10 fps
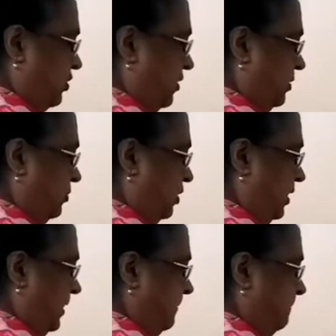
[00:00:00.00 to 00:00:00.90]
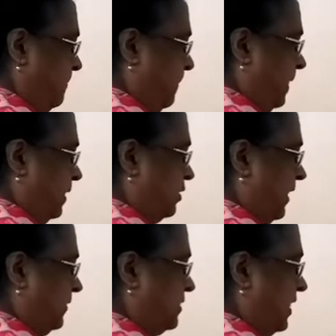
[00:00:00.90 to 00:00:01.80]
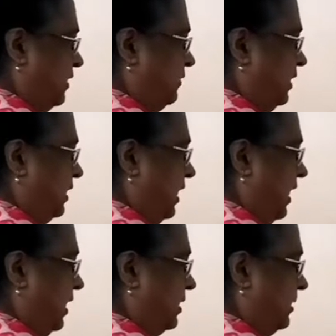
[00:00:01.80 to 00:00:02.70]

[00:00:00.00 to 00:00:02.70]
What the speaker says: 1 molar. To left side we take